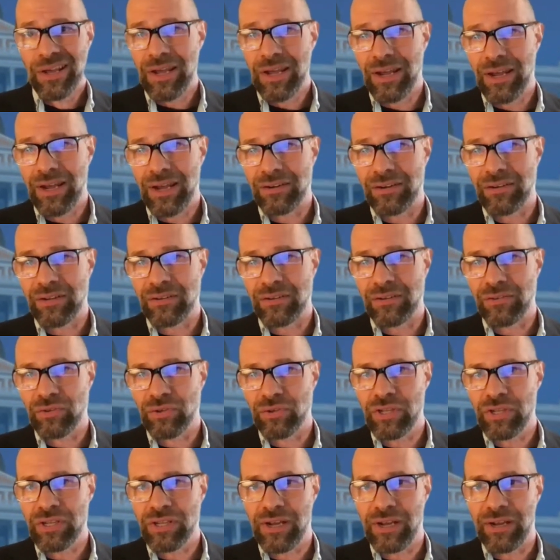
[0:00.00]
and
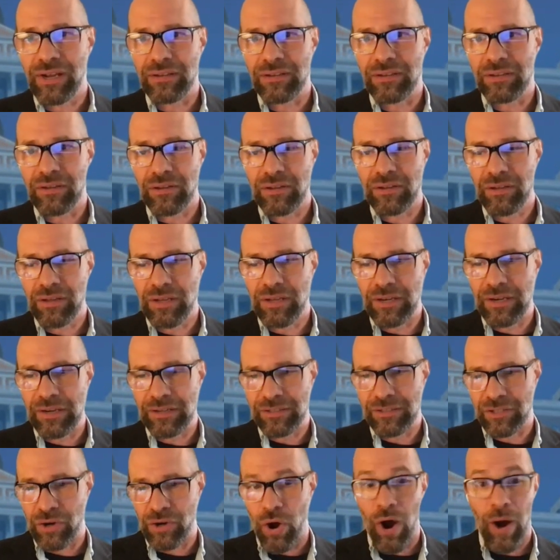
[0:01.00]
looking at it
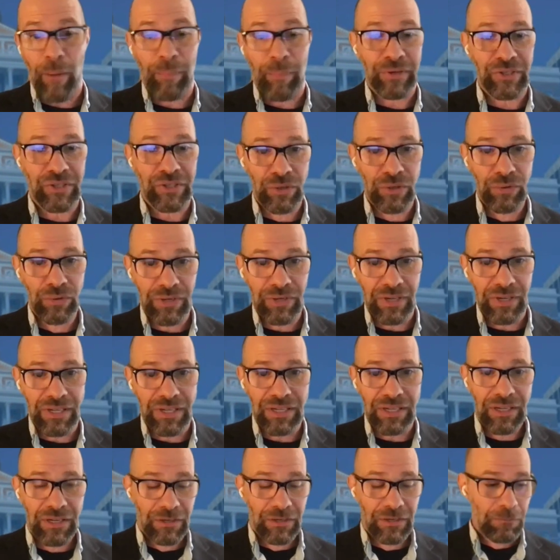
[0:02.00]
as an opportunity